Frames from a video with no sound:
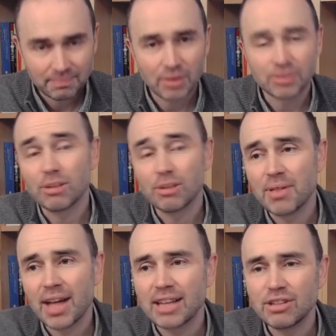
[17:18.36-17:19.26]
On top
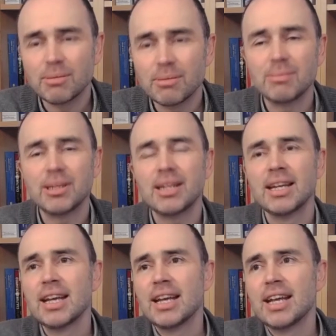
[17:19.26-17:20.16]
of that, you may be
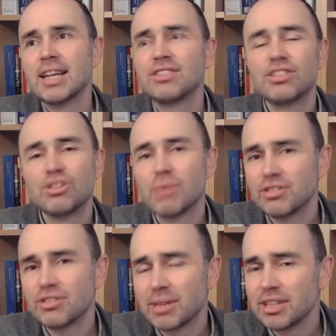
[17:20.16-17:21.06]
in a
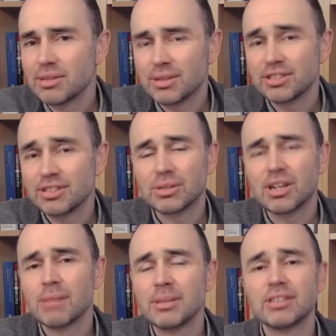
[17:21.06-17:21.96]
situation where you are still
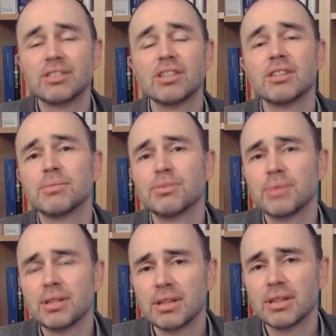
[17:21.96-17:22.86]
coming to terms
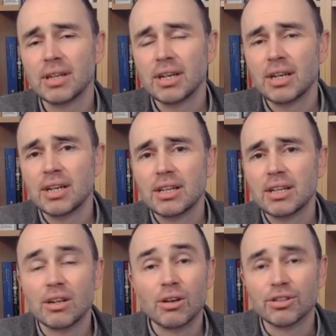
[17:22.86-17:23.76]
with the
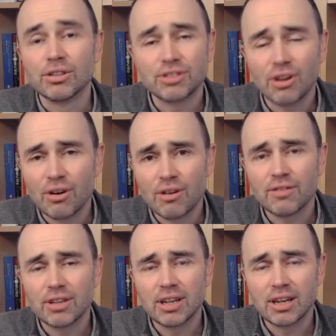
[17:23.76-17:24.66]
loss
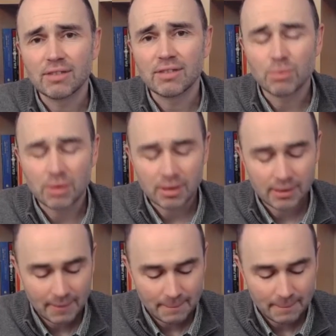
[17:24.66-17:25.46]
of a loved one.